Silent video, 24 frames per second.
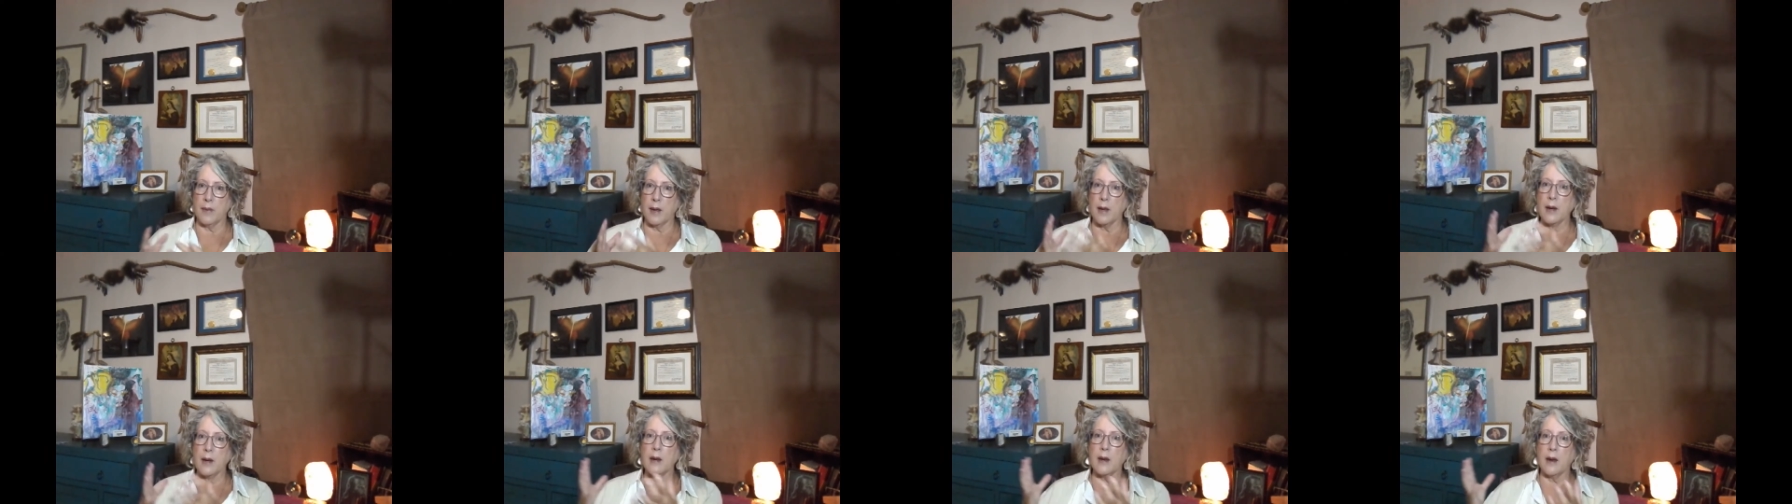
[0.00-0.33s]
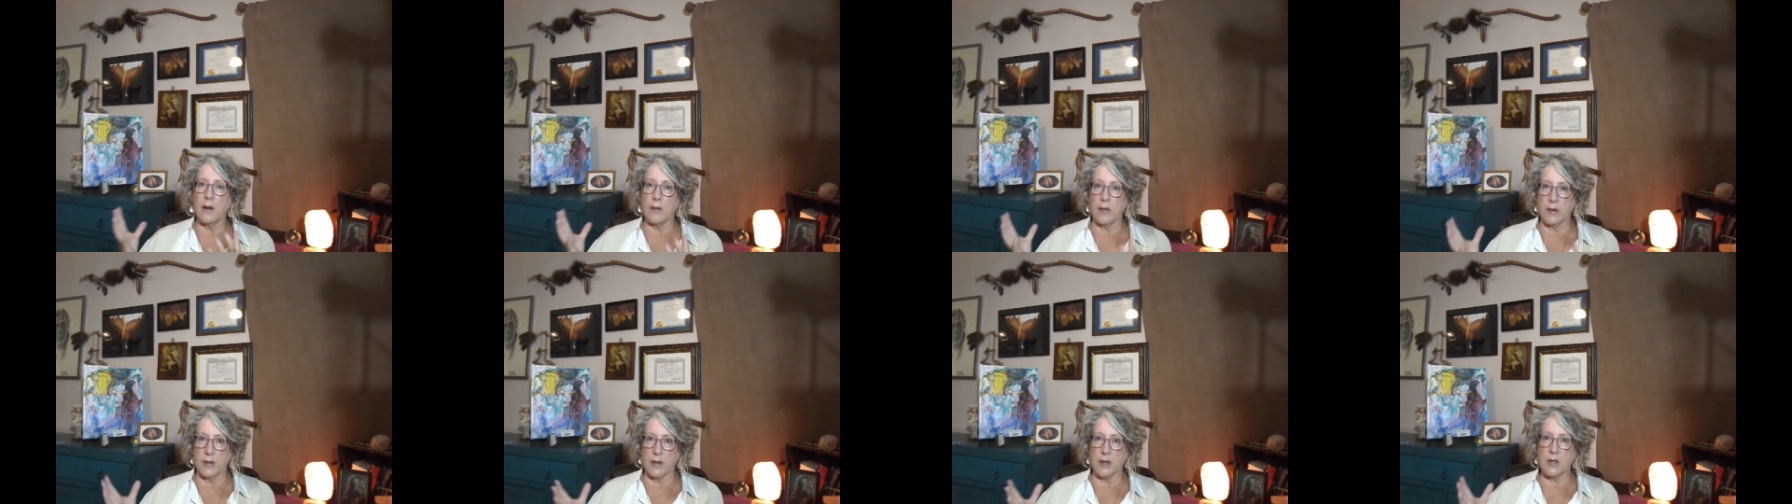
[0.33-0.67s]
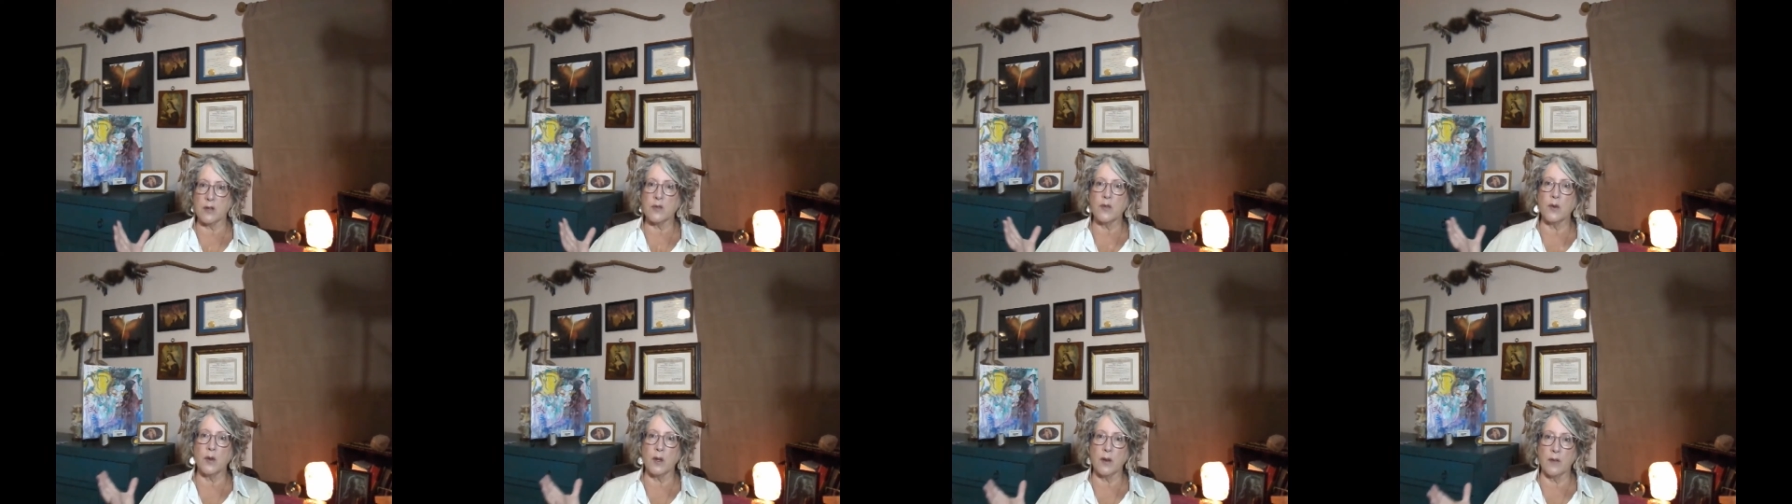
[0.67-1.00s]
that
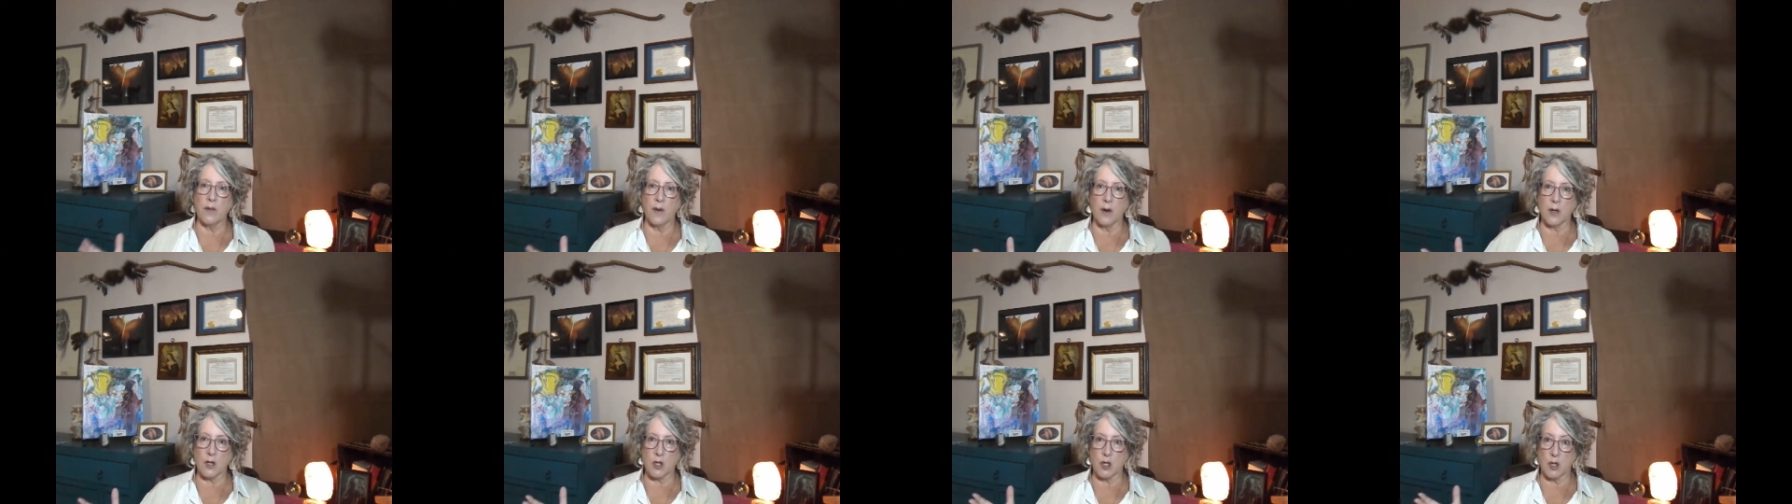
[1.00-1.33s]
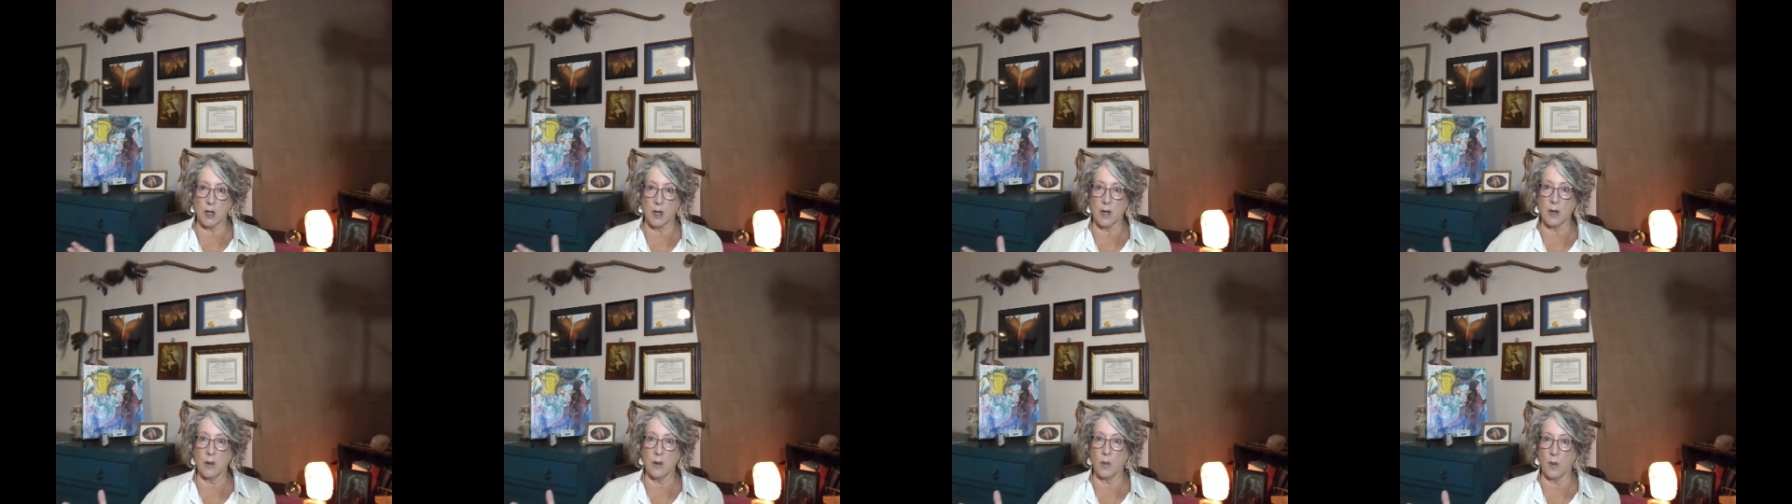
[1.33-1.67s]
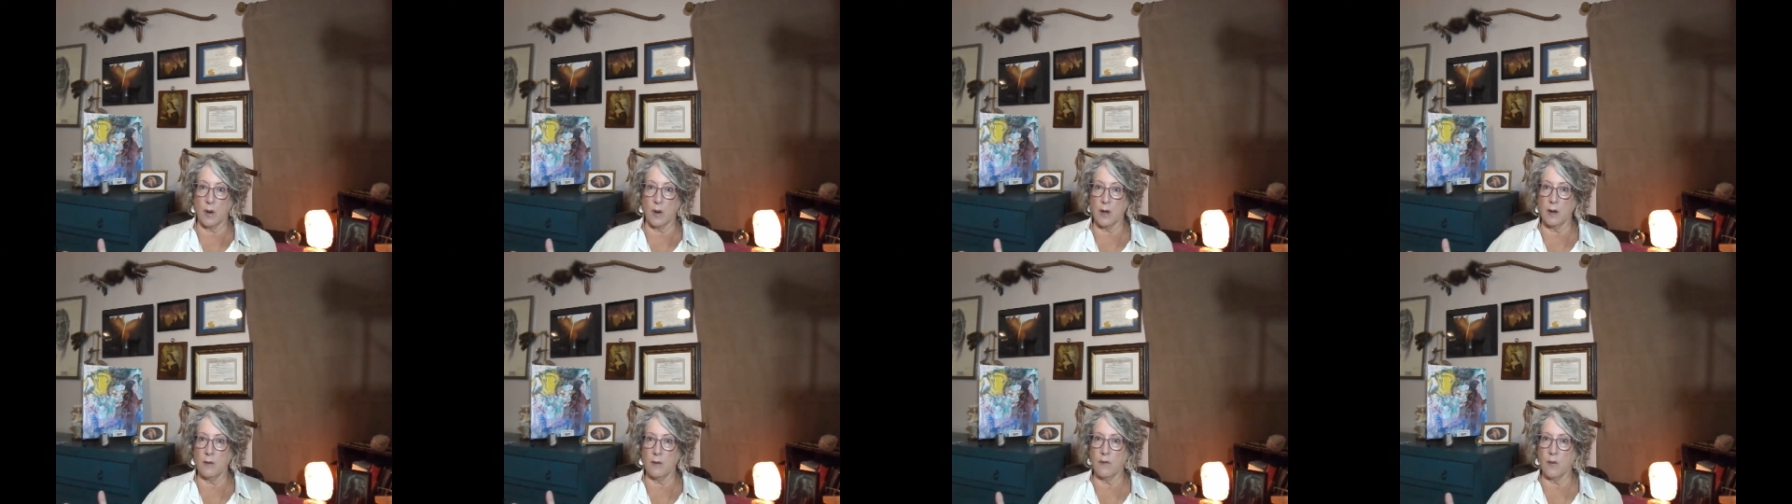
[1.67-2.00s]
everything's fully functioning and
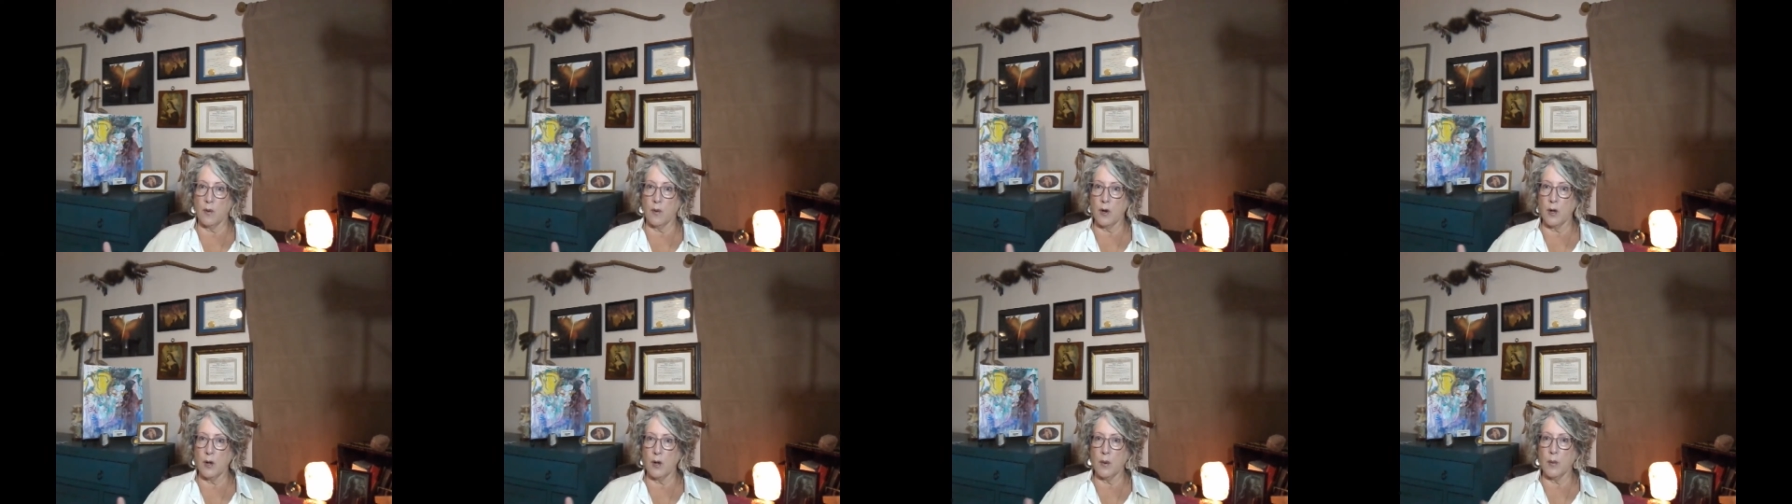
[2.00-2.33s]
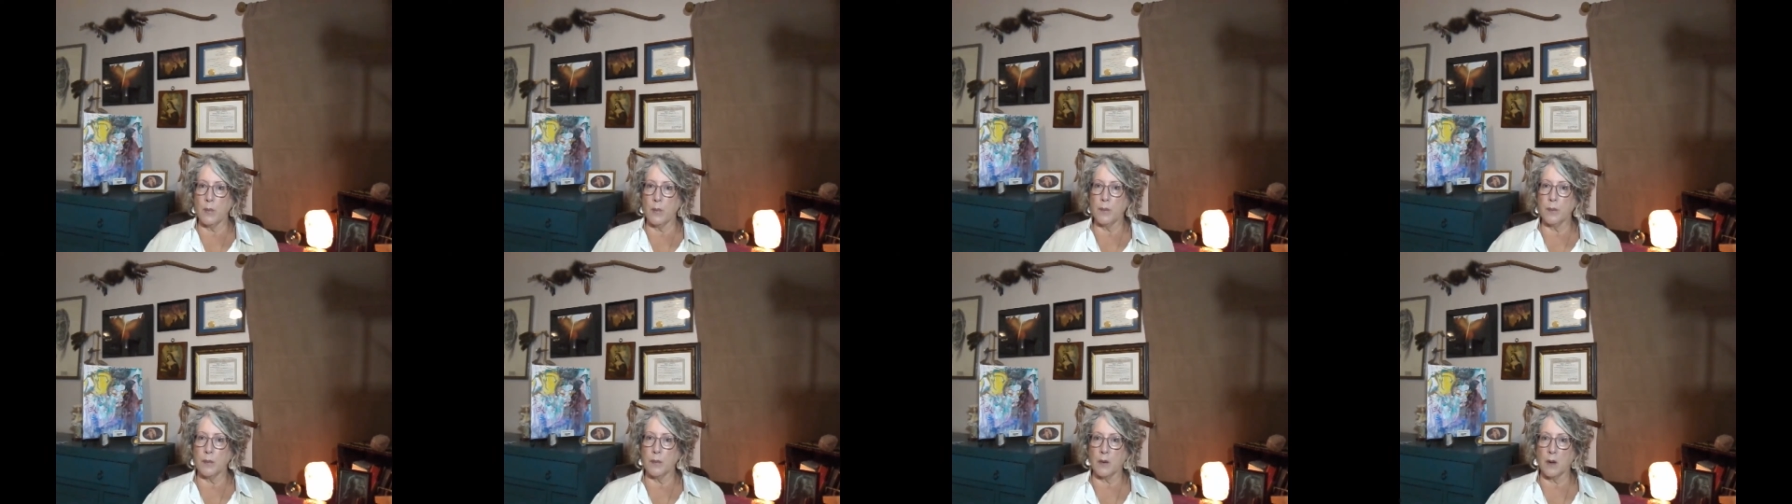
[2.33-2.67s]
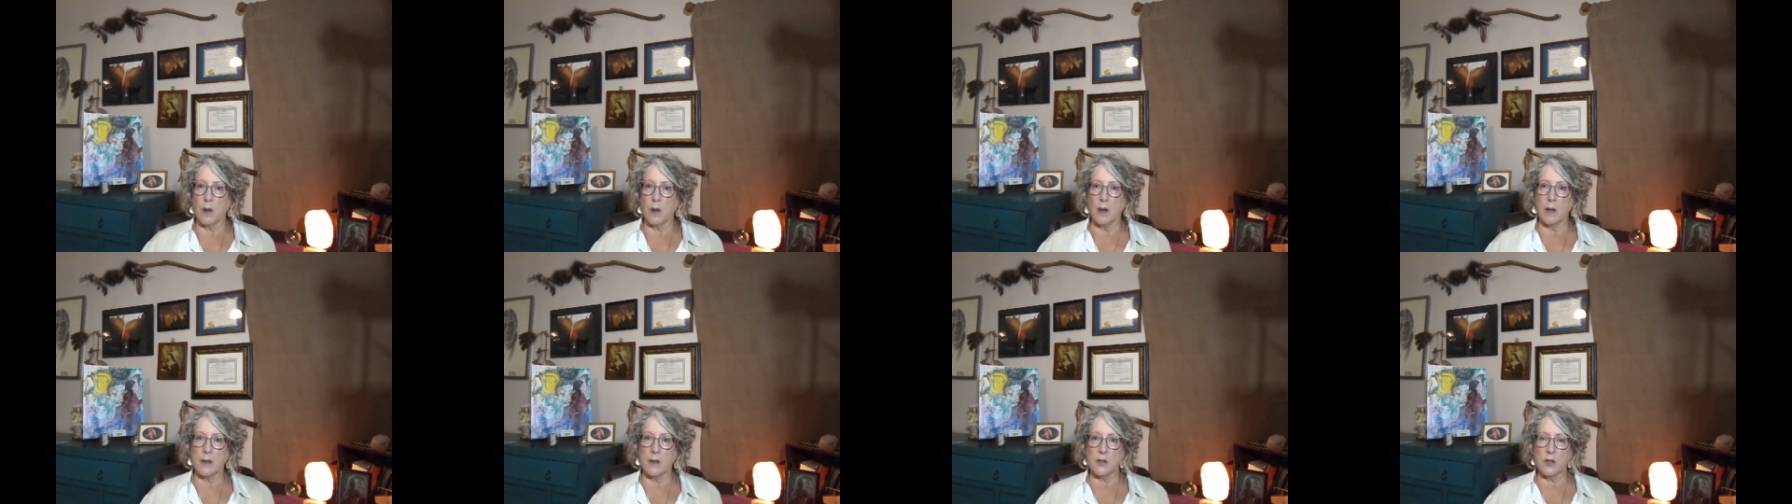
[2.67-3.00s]
ready for you.
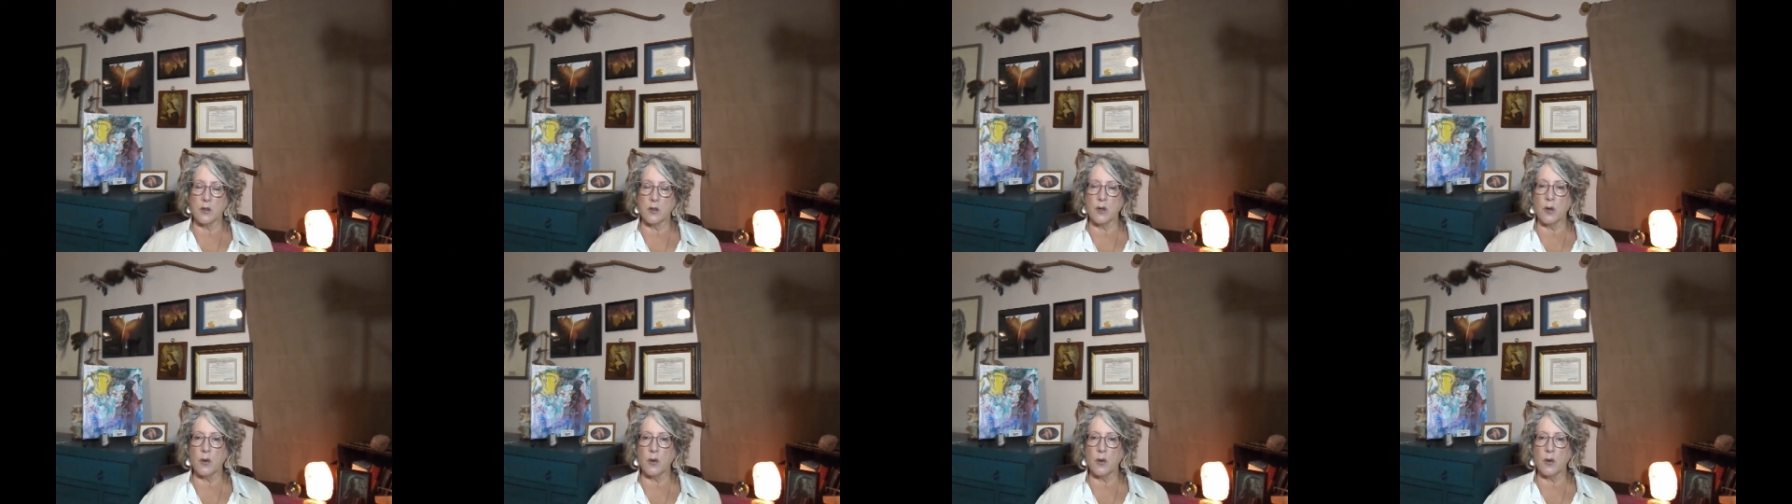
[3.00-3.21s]
Okay, so